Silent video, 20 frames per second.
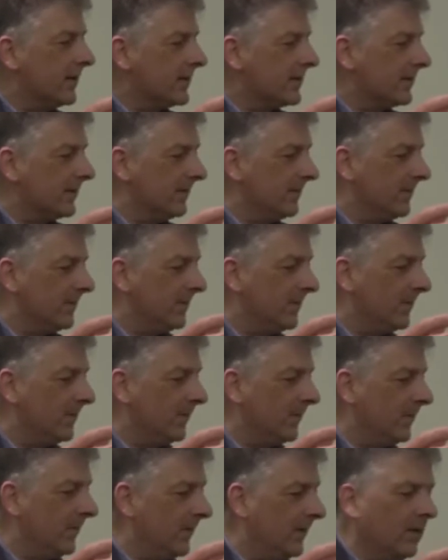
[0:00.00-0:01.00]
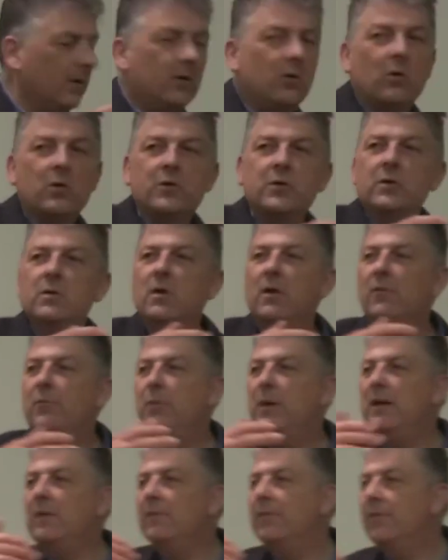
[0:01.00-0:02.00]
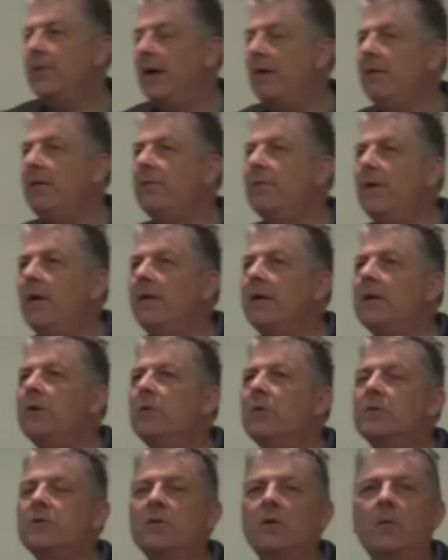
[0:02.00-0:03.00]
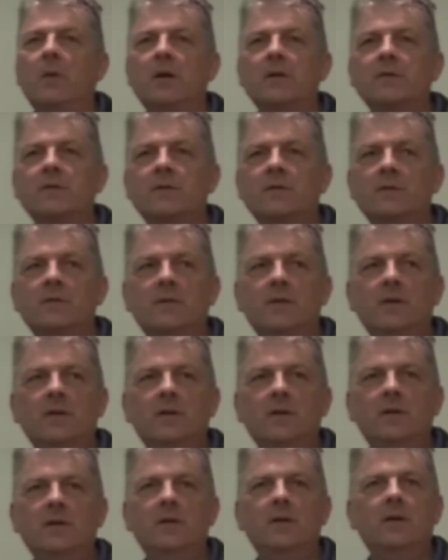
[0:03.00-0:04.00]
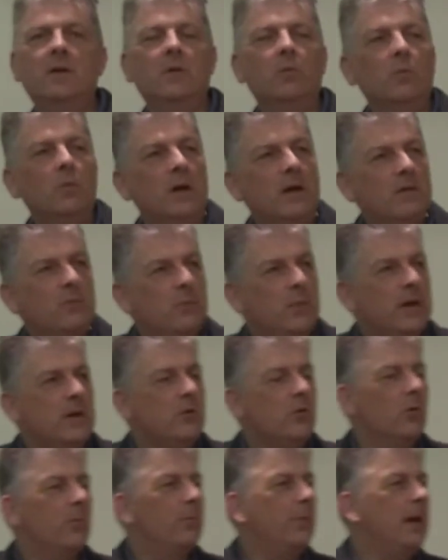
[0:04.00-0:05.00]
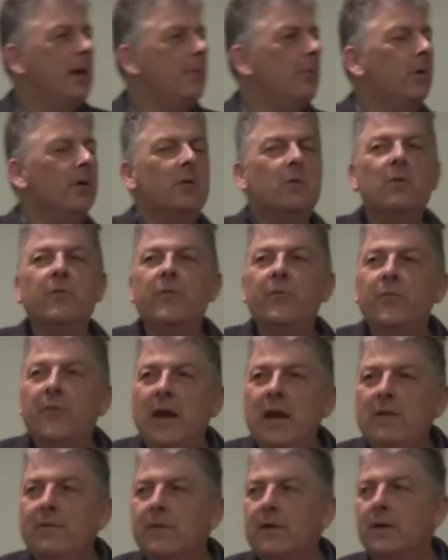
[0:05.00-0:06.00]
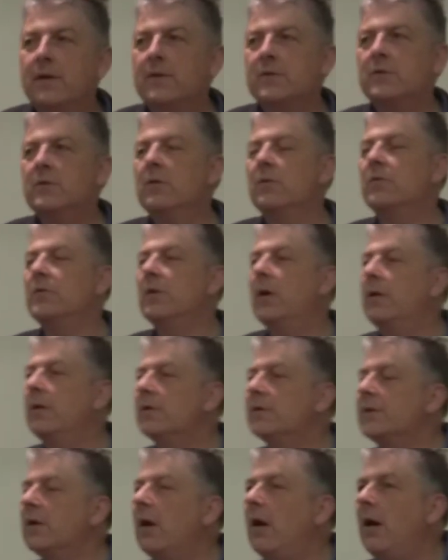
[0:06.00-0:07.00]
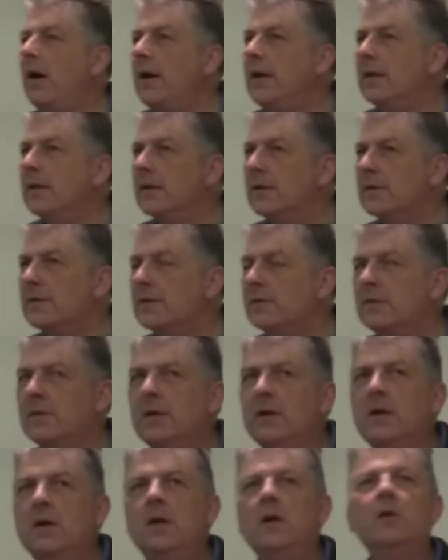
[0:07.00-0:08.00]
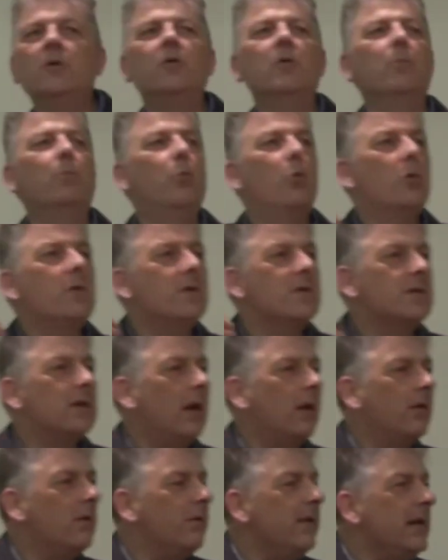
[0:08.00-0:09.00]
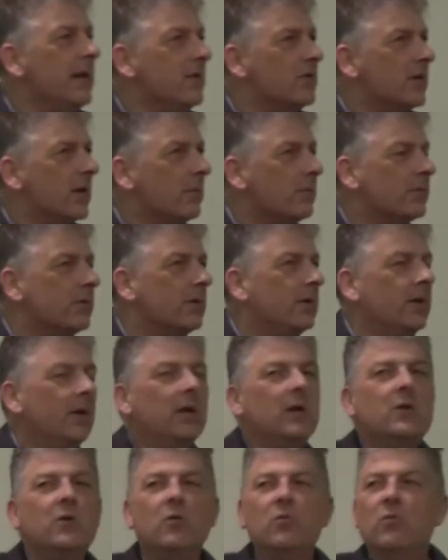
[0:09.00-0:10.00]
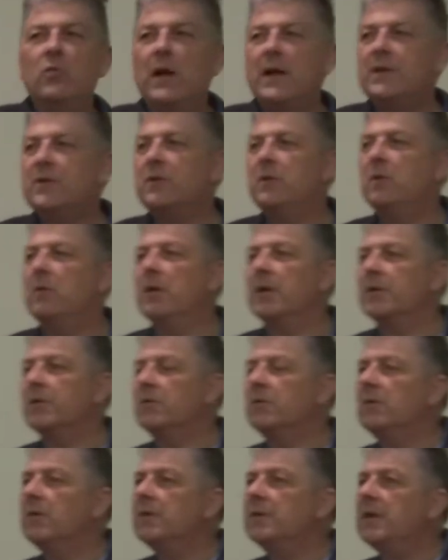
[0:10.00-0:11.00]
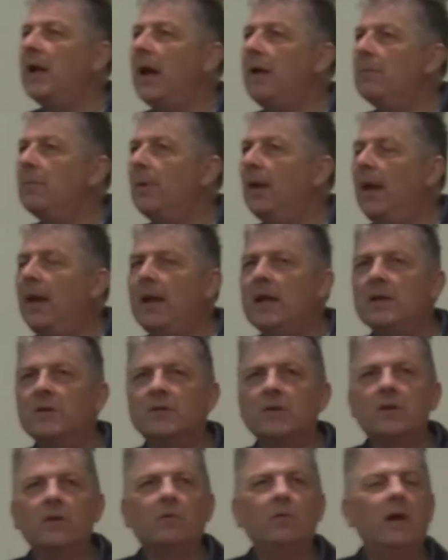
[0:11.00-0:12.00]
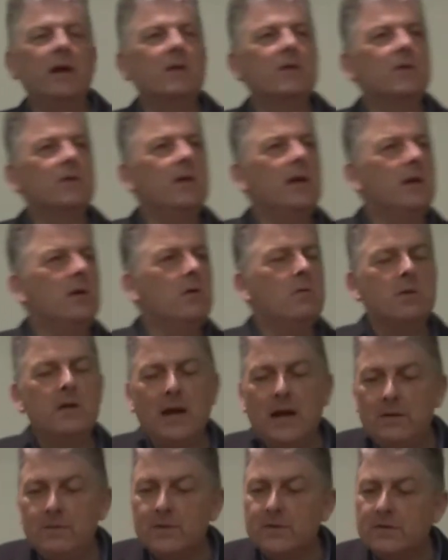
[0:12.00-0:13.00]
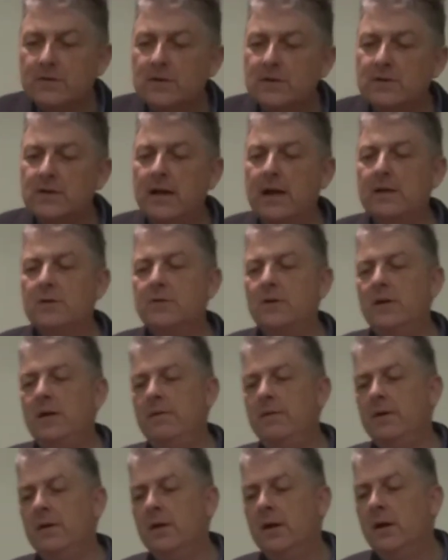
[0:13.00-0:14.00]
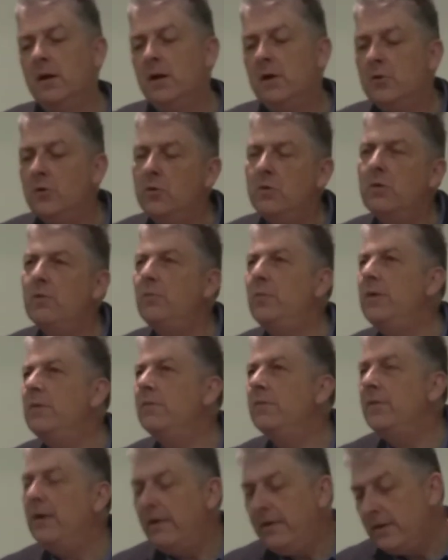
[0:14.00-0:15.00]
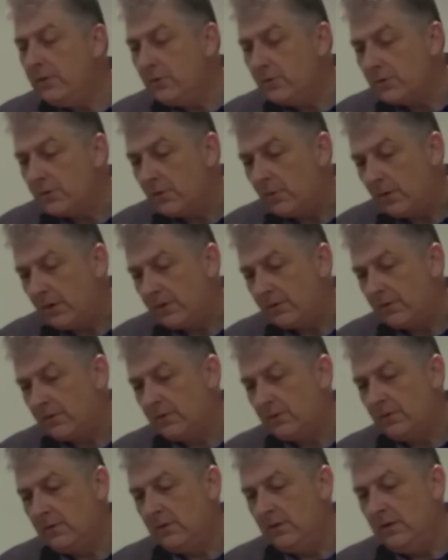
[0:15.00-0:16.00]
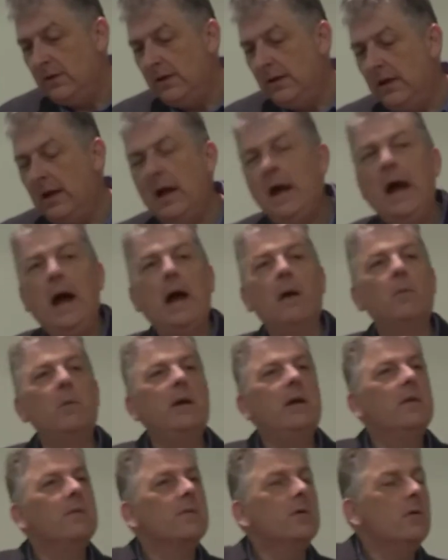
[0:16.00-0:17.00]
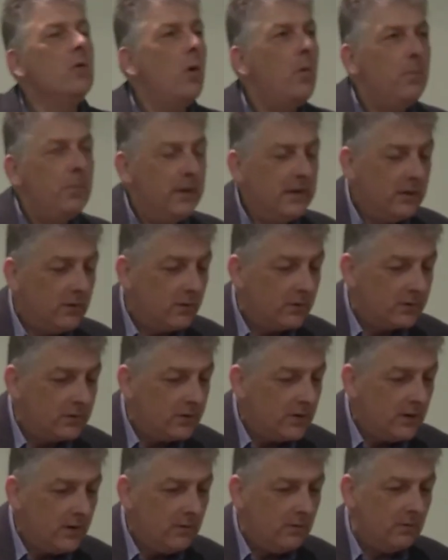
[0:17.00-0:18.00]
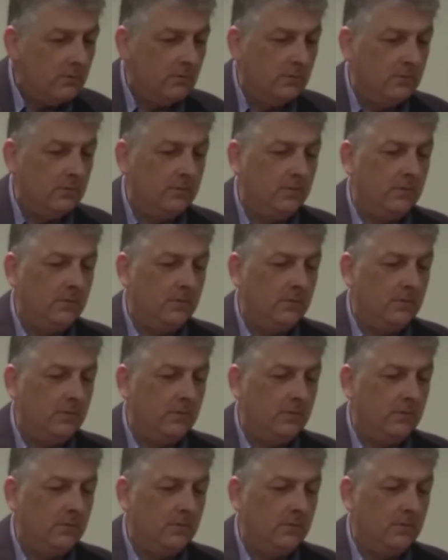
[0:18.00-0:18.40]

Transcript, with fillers: this God, you have been very, very good to us. We have been your people. You have favored us. You have shown us kindness. You brought us out of Egypt. You rescued us through the ten plagues and the Red Sea. You gave us this land to live in. You have been very good to us. And we have not been good to you.